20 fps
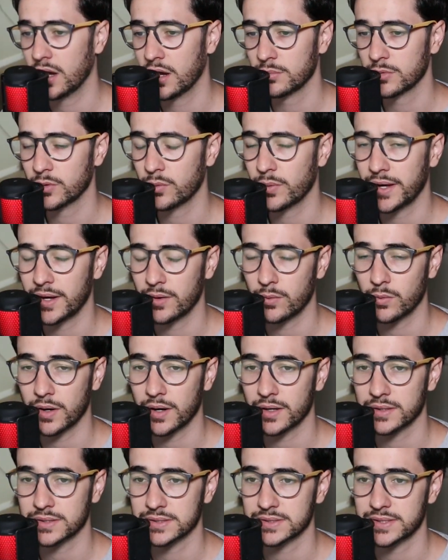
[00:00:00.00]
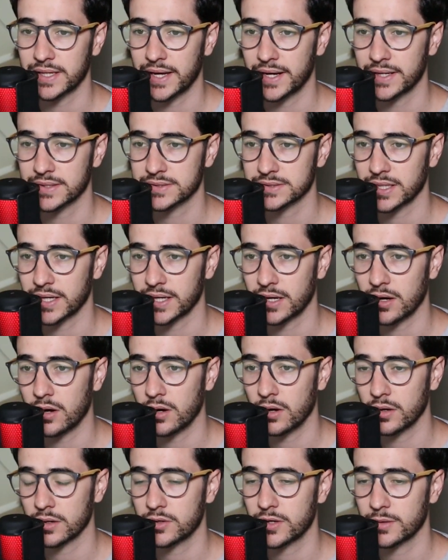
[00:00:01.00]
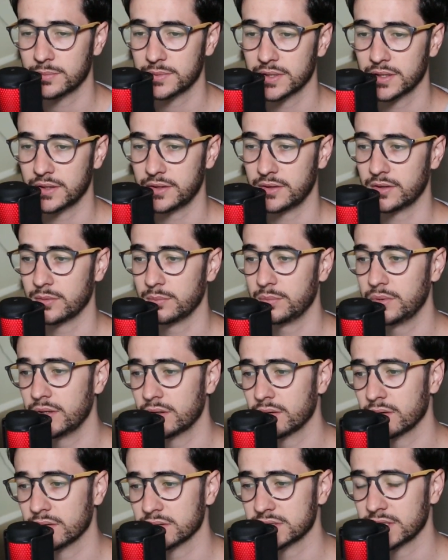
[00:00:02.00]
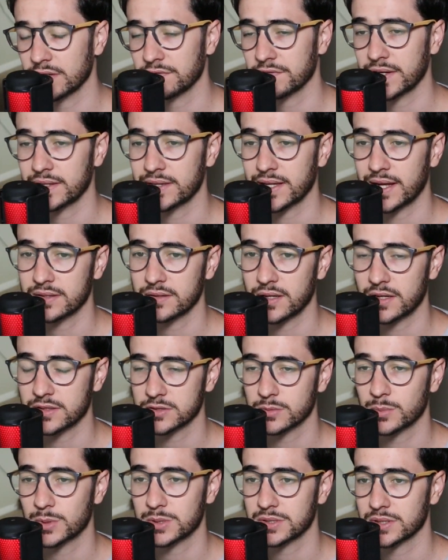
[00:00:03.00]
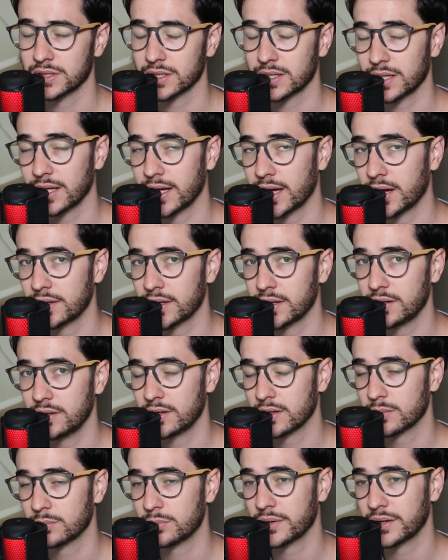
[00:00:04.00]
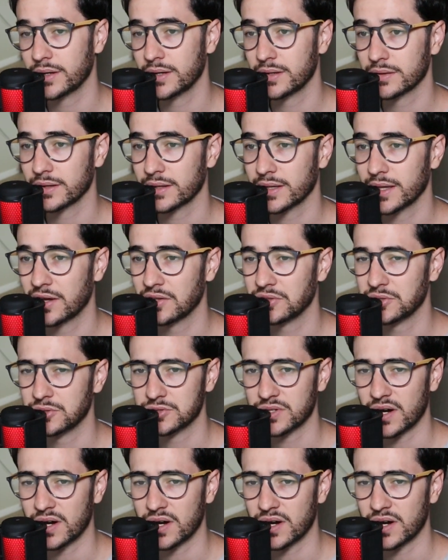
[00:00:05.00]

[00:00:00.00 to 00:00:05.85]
Um, the way it works is that it's like all encrypted on your computer and stuff like that, not so much in the cloud. Now you could put it in the cloud through